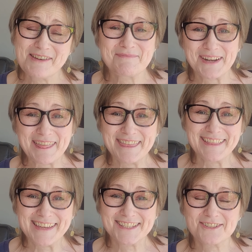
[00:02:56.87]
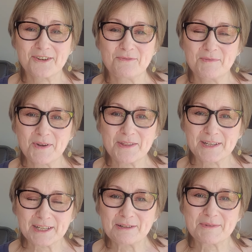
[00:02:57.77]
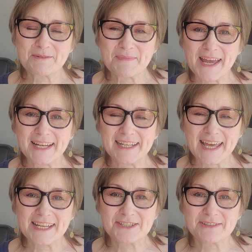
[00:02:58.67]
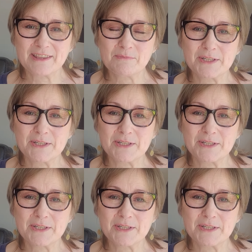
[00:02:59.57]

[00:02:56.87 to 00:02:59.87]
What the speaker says: But I think that's true. We're both a little bit larger in the